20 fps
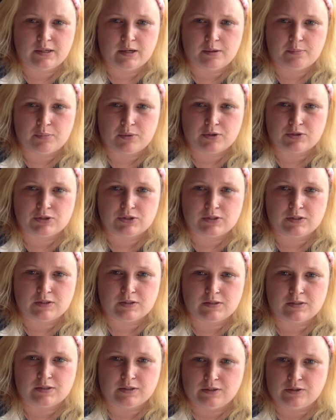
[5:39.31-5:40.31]
I purchased
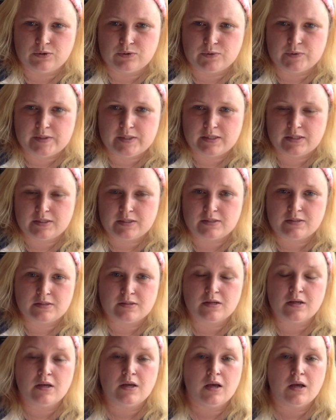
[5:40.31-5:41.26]
this and used this.